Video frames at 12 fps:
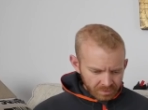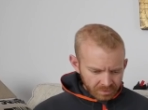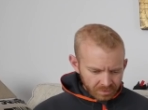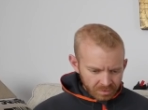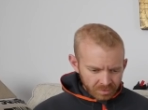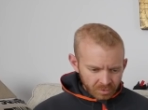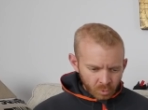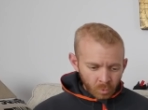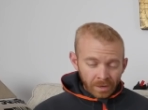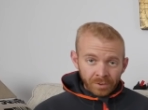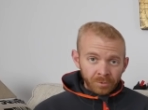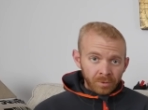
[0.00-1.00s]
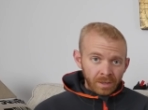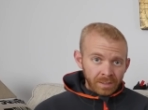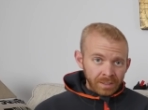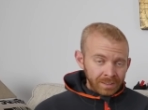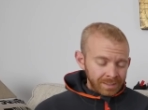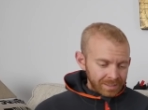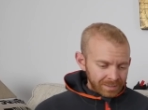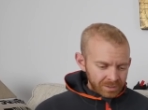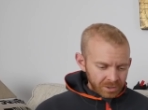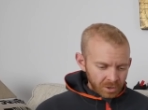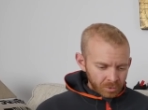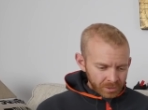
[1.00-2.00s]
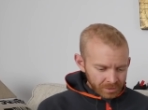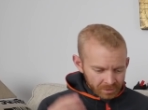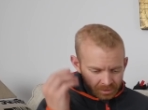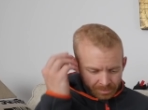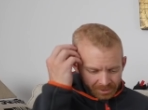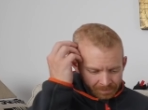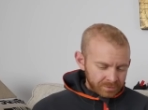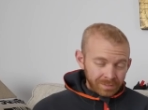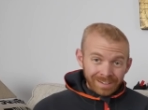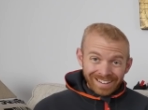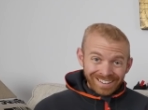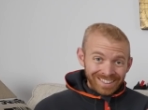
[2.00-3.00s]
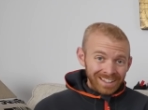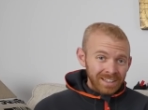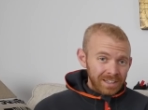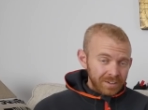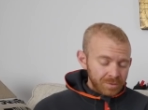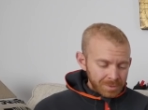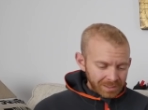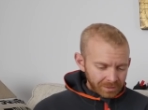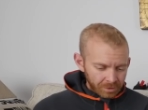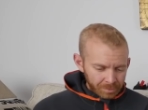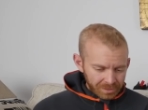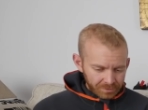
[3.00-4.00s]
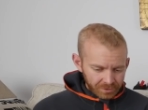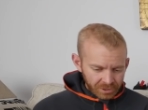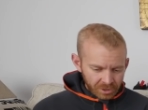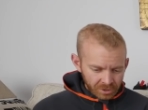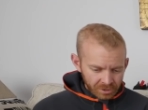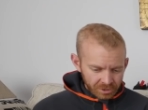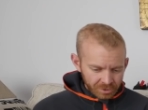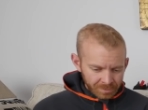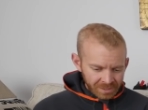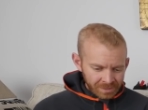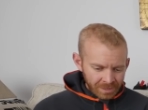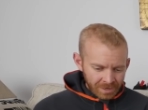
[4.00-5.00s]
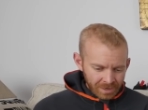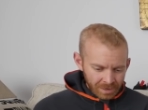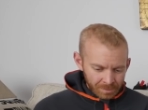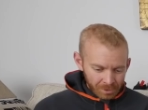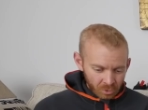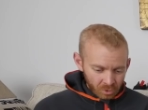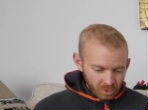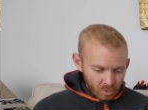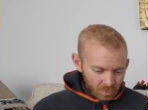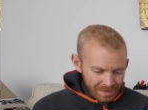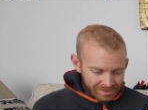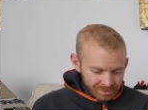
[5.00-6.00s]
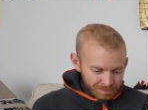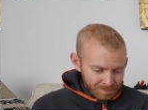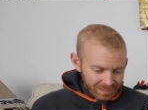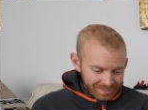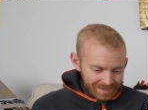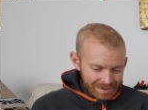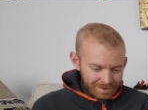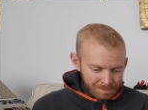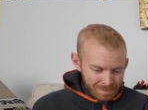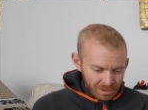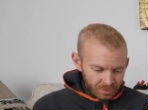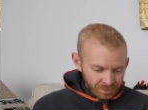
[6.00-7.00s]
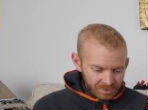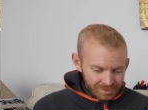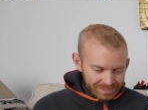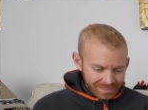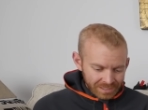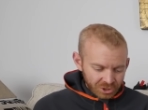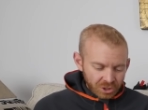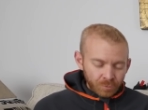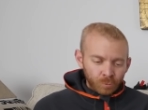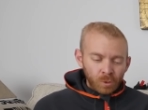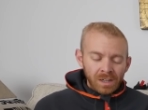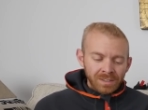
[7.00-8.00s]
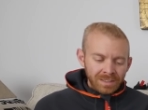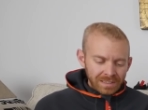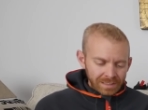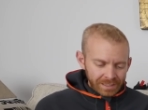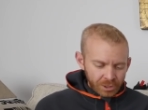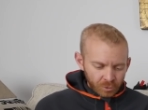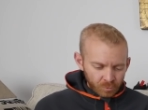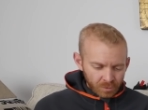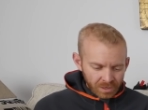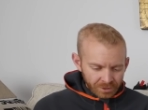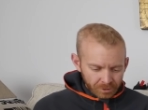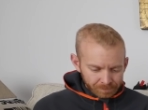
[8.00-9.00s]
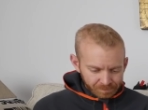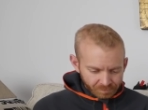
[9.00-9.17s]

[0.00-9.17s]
So this is Gwen running in Yokohama. And the thing that gives me a little bit of encouragement about Gwen's bid at marathon is that she runs like a runner.